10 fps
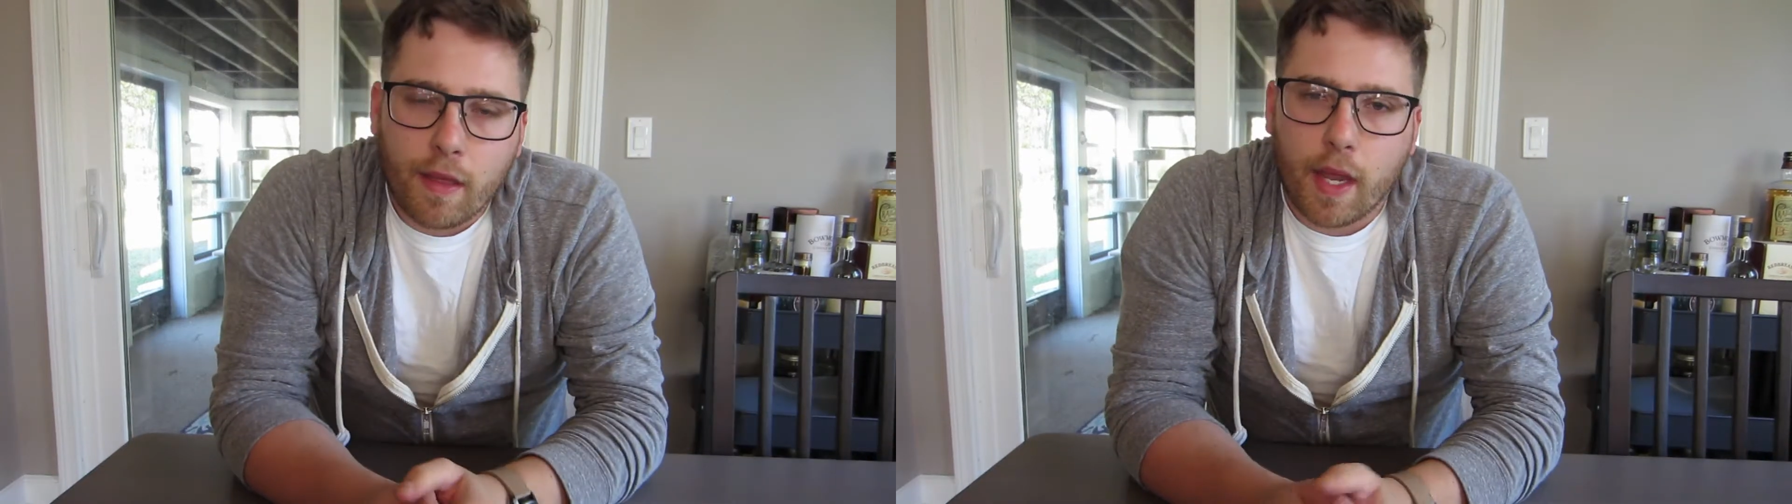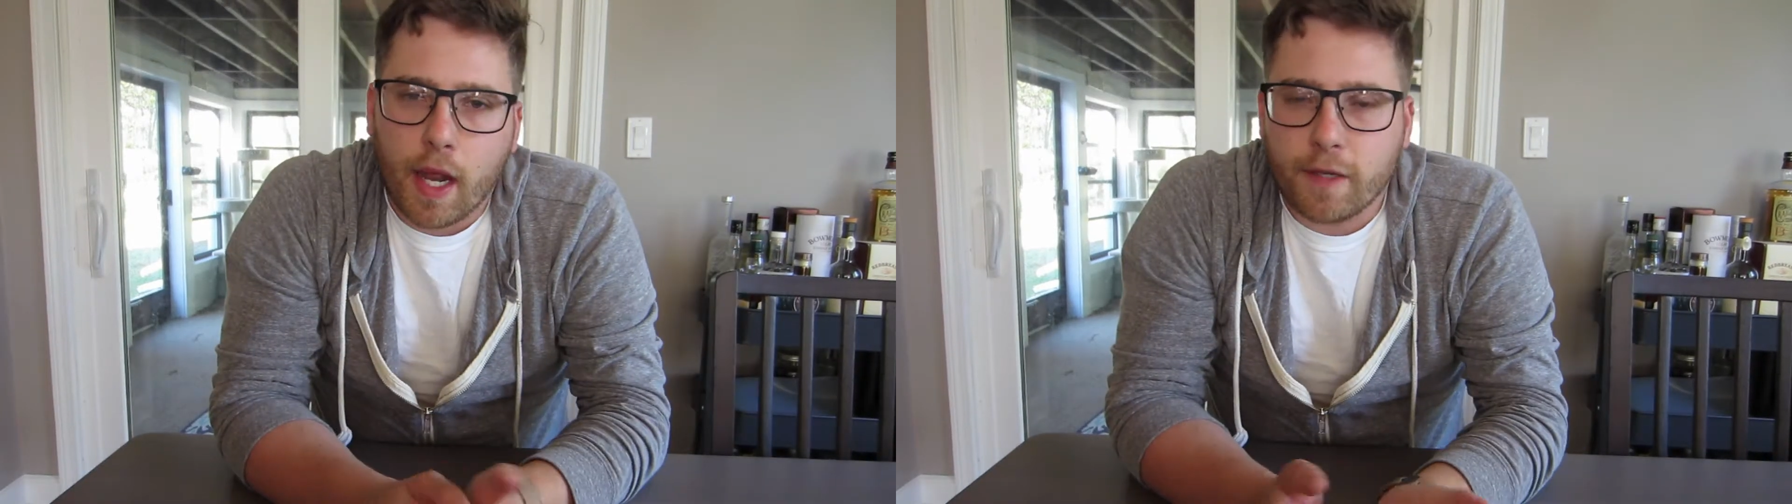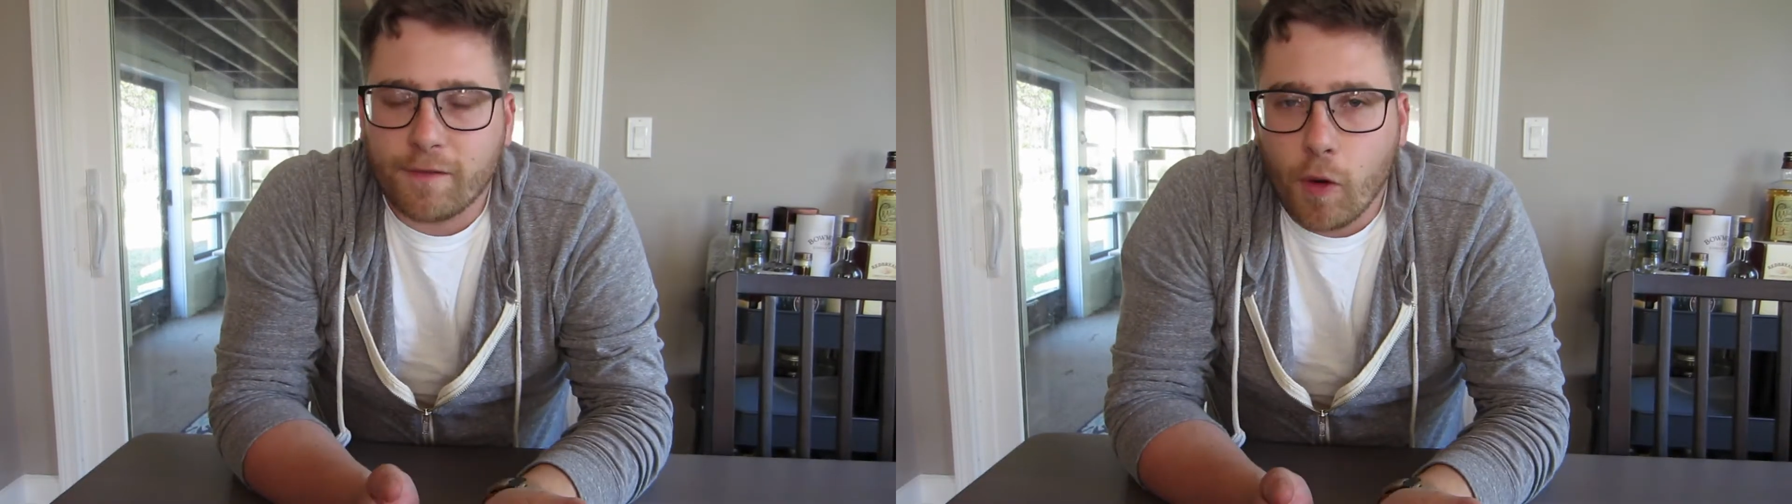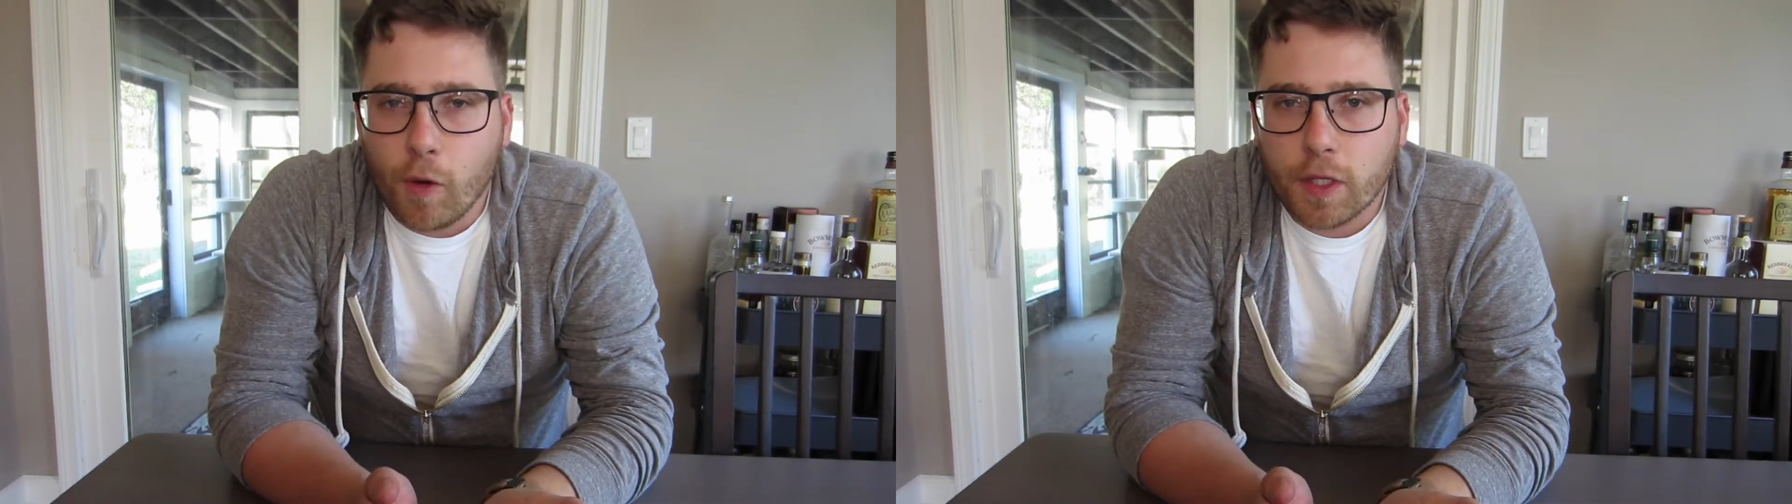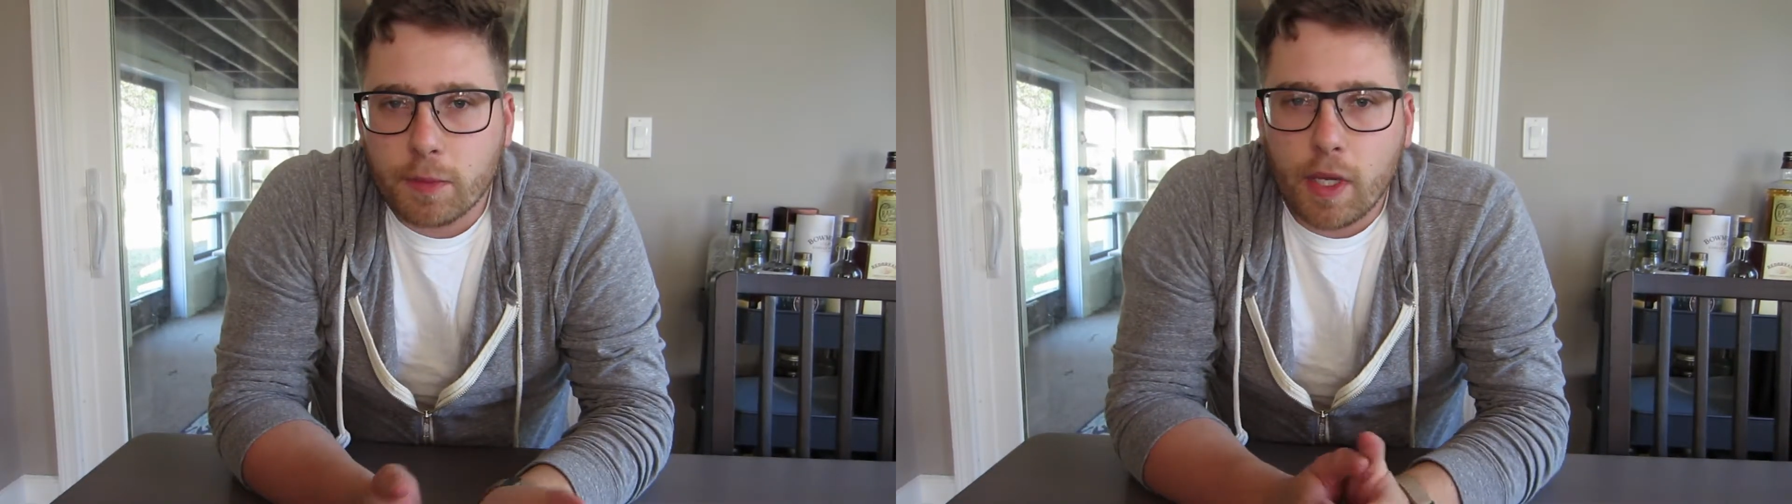that has
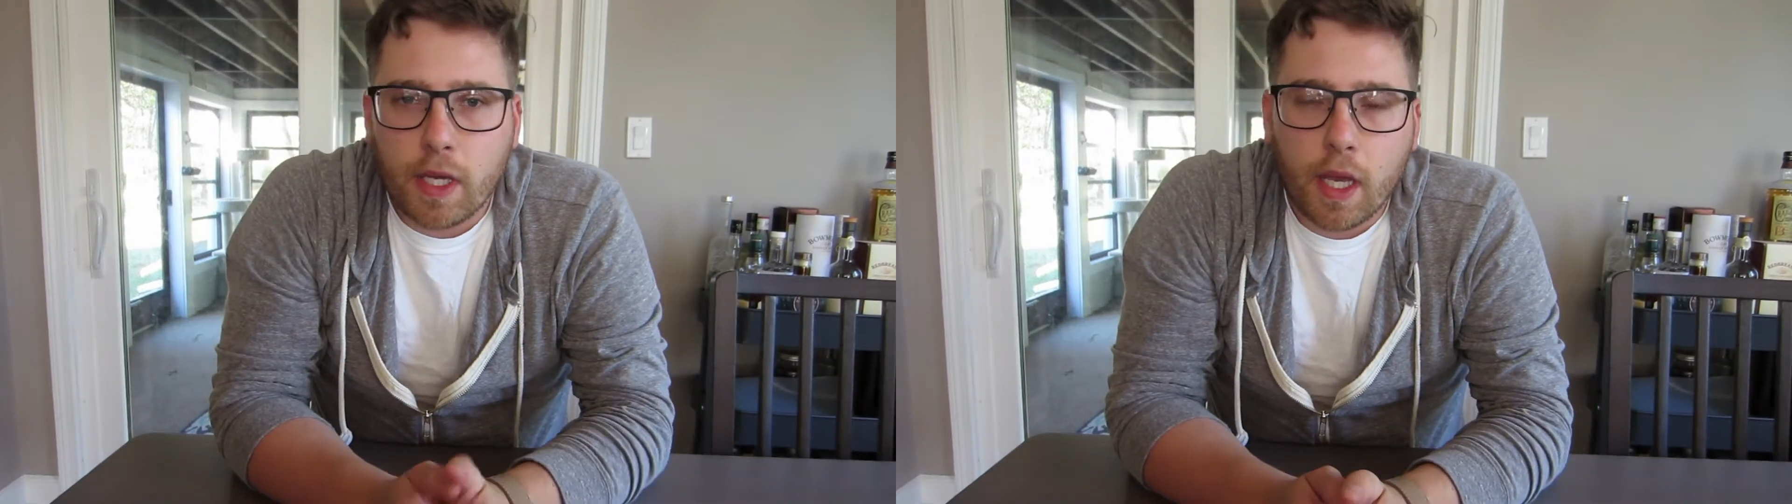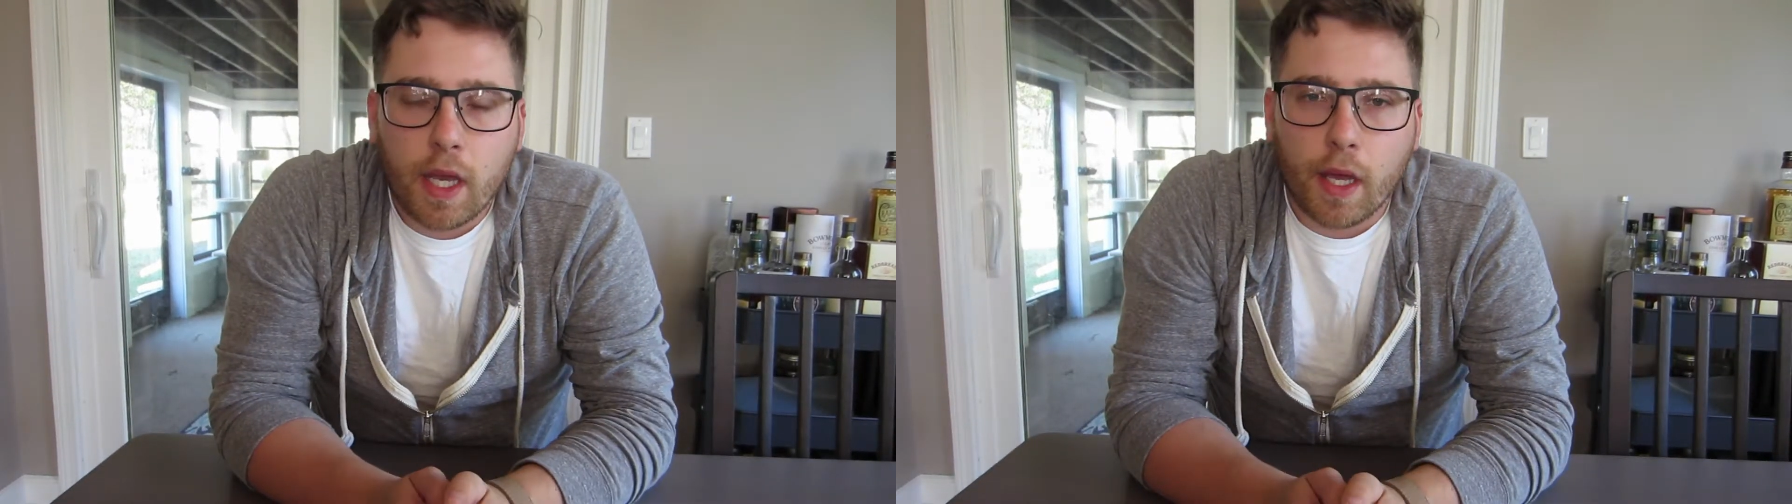focus peaking,